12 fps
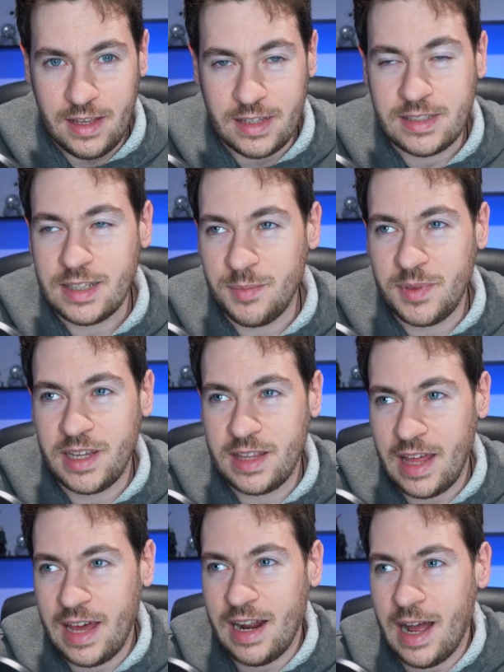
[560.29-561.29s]
is something
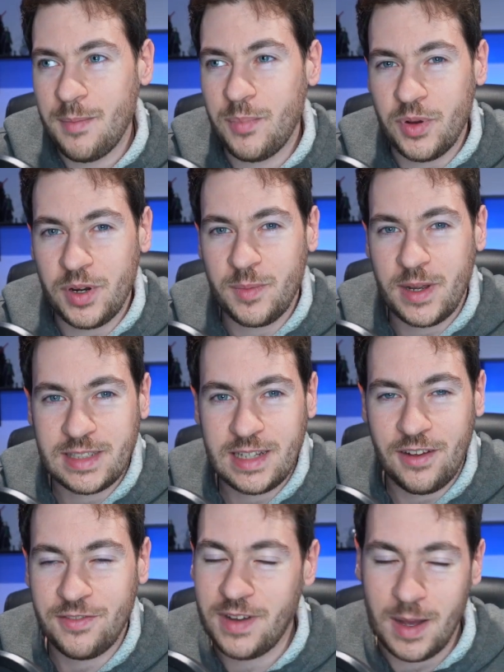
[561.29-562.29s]
that I'm putting
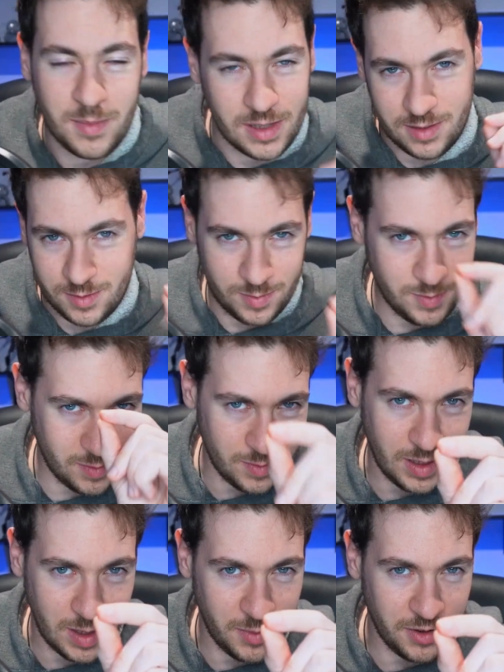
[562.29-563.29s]
myself, I'm,
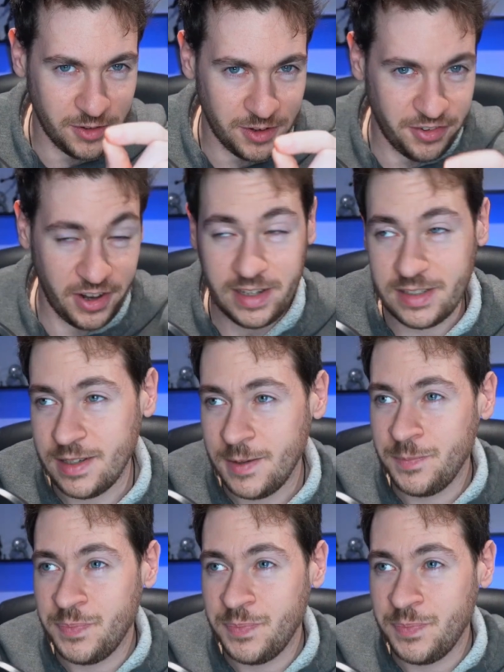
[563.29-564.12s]
let me rephrase.